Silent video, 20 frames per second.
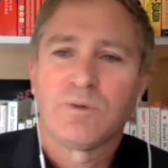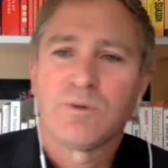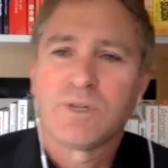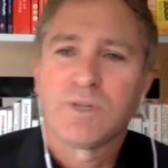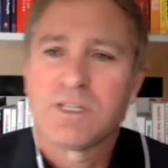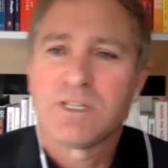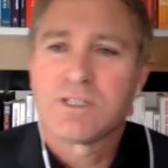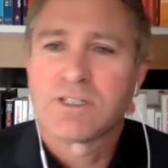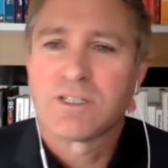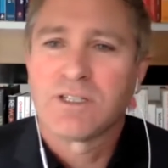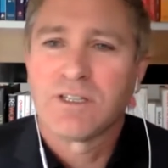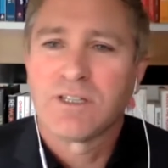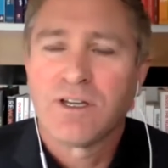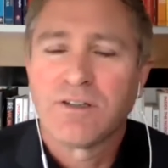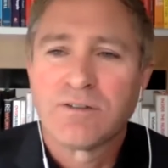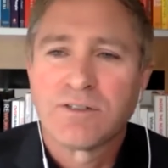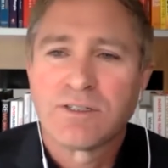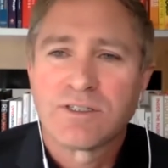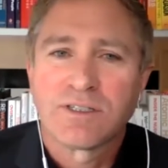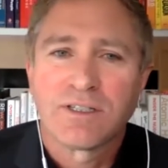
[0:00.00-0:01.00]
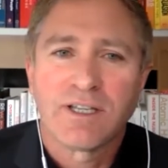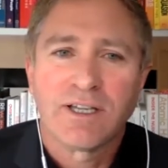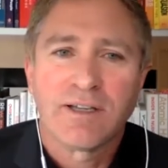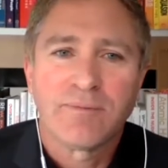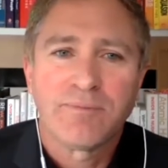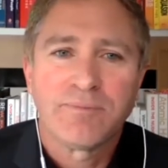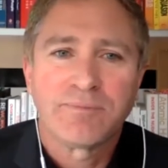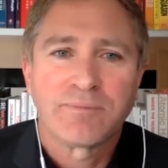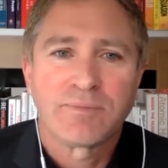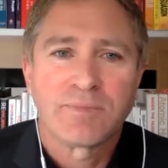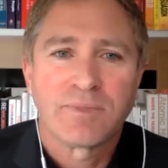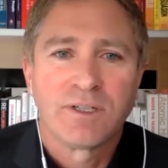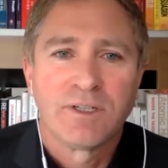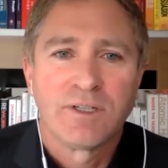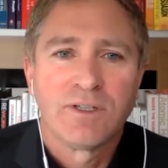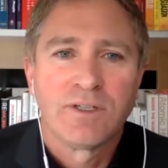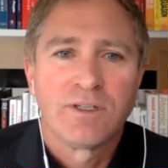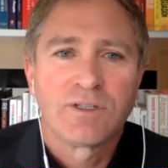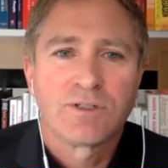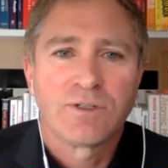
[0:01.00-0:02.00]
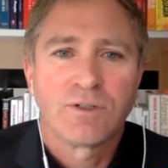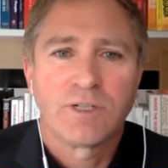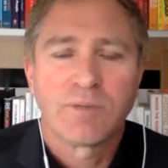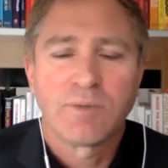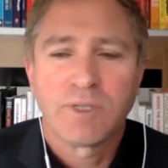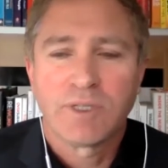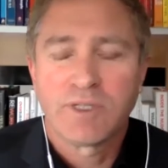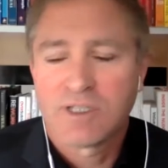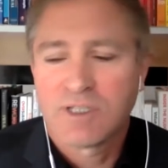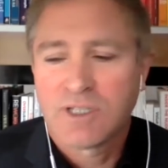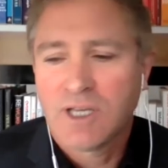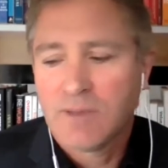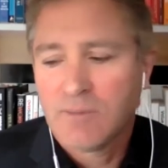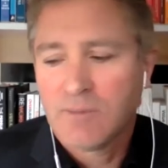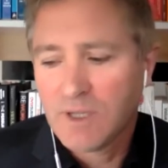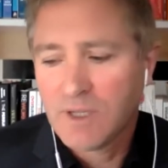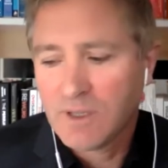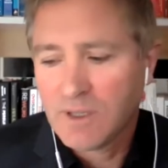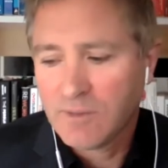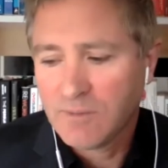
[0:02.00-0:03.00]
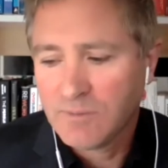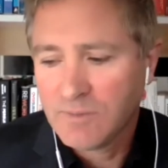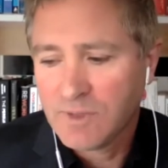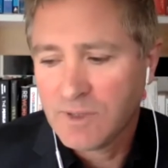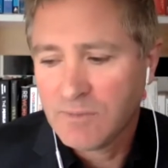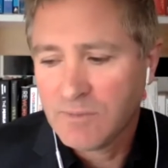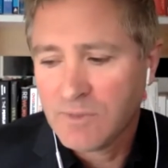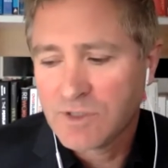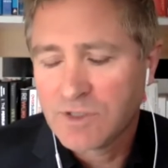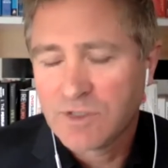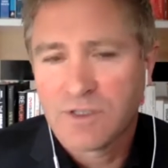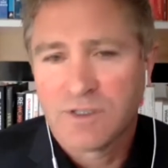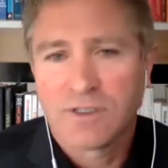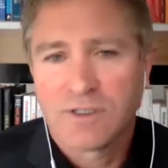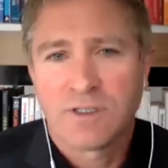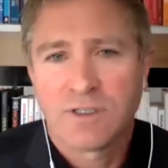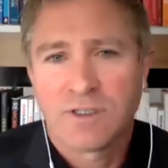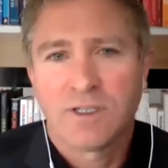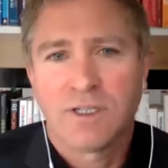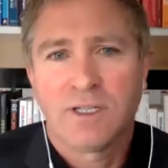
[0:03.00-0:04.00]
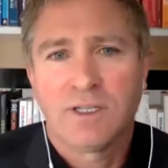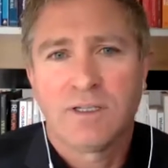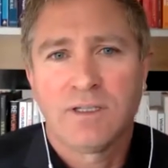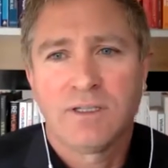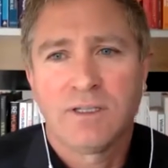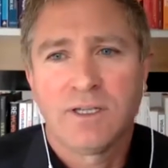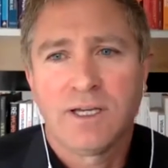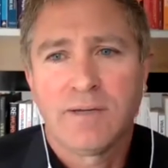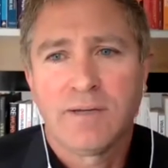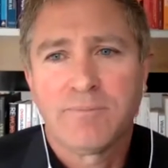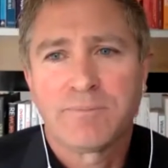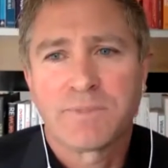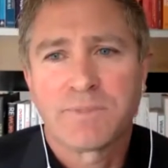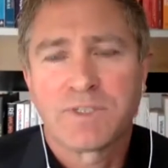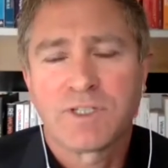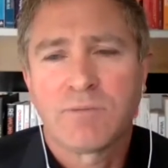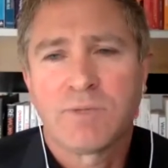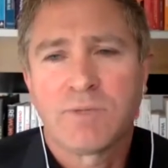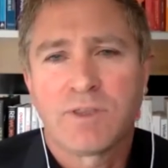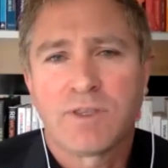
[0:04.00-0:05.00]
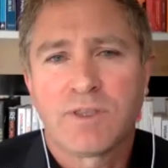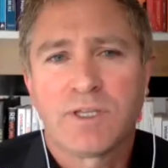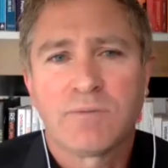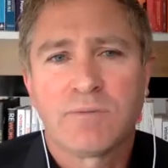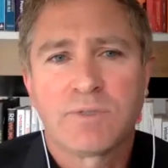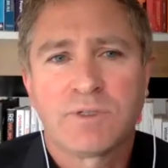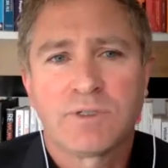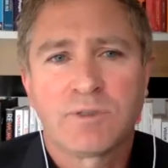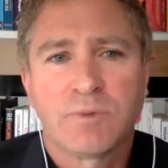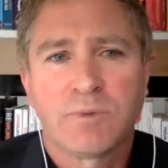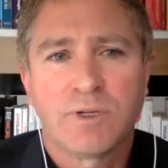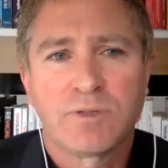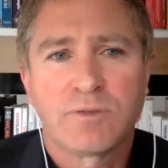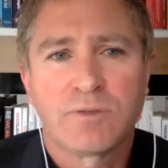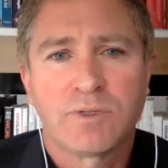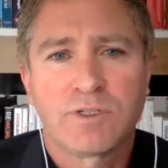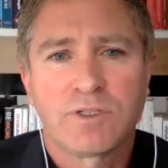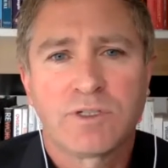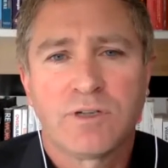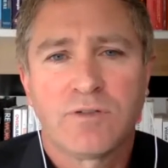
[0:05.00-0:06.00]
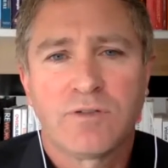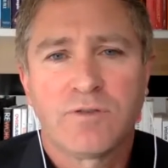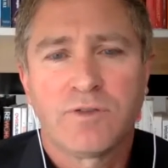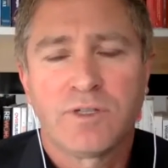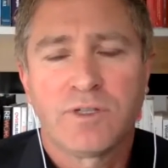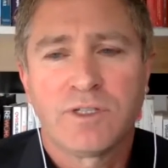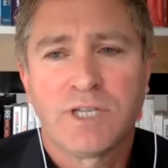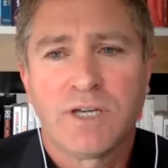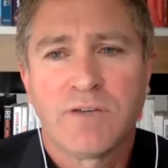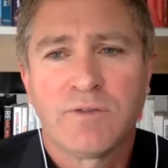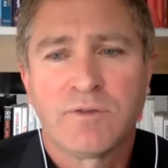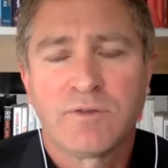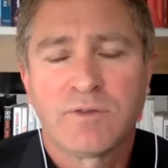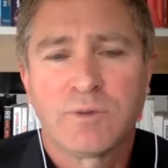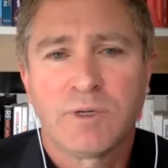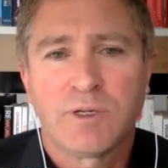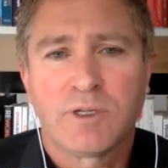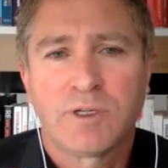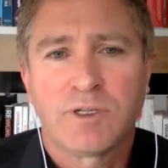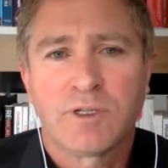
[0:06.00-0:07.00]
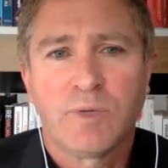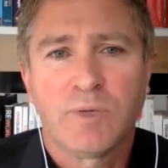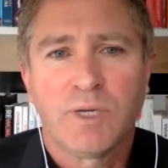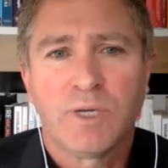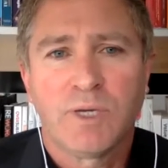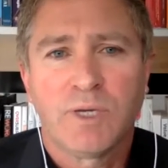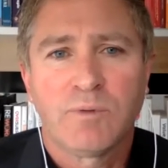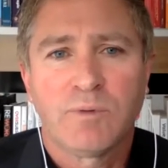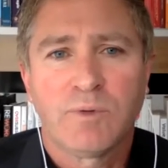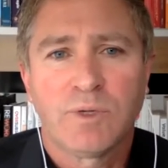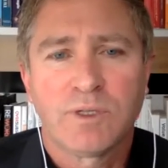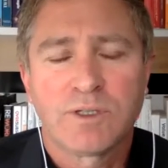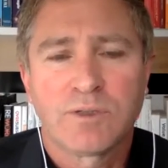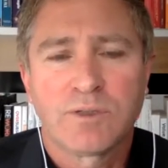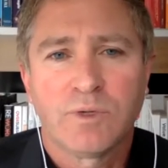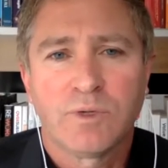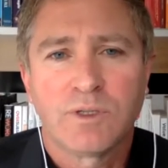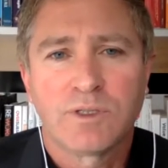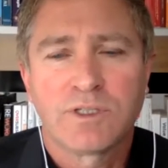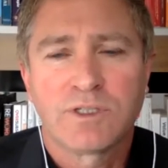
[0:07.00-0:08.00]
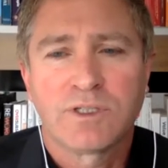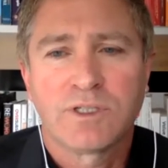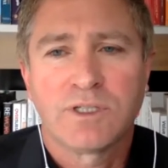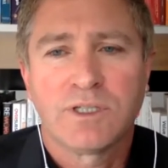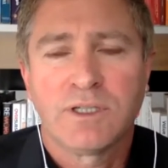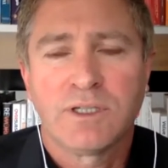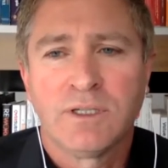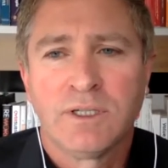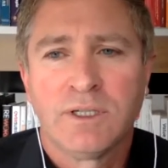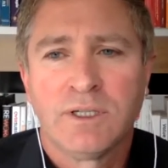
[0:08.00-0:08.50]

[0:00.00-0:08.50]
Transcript: get to those shortly. But Sam, I'm interested in similar theme to, I suppose, what Sophie and Dave have spoken about. What's the